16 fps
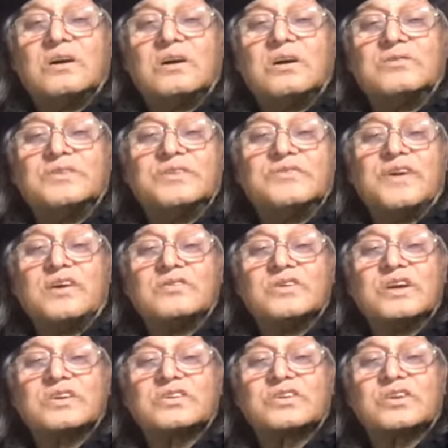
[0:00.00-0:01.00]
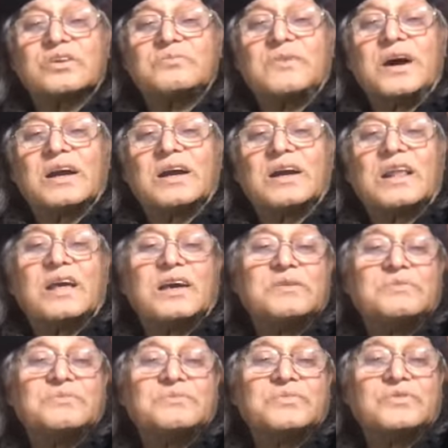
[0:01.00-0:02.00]
of the foundation of my
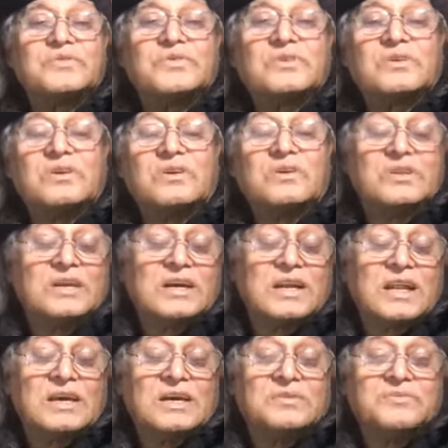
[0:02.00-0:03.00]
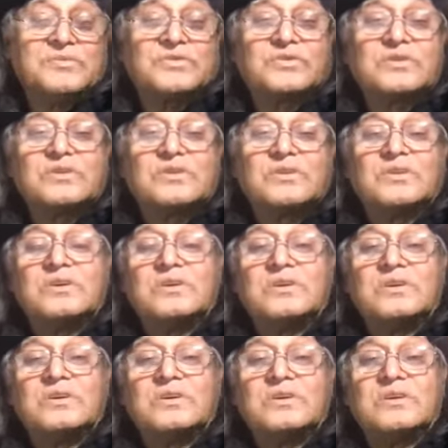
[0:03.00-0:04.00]
claims or the claims.
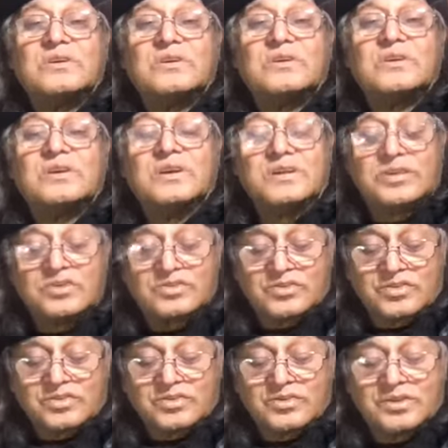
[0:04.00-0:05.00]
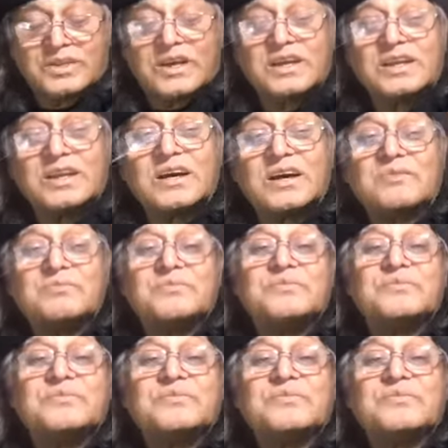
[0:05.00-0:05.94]
It is to do with the income.